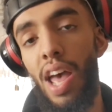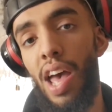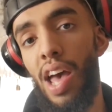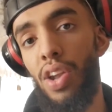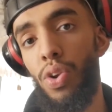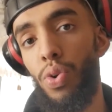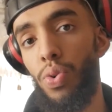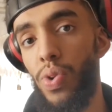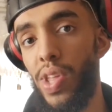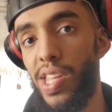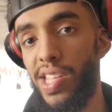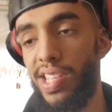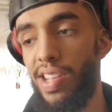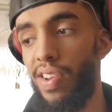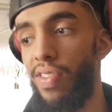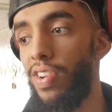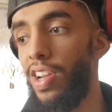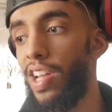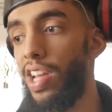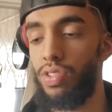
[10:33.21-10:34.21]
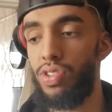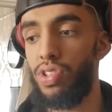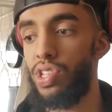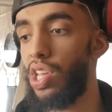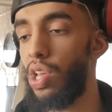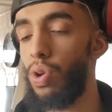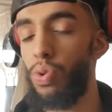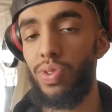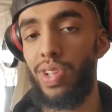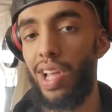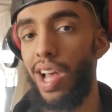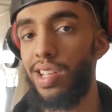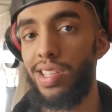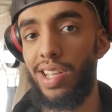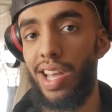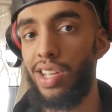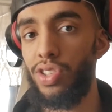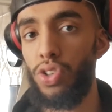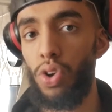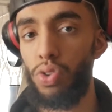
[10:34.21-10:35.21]
and not necessarily skills as
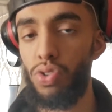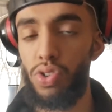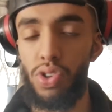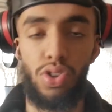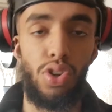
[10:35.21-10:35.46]
a doctor.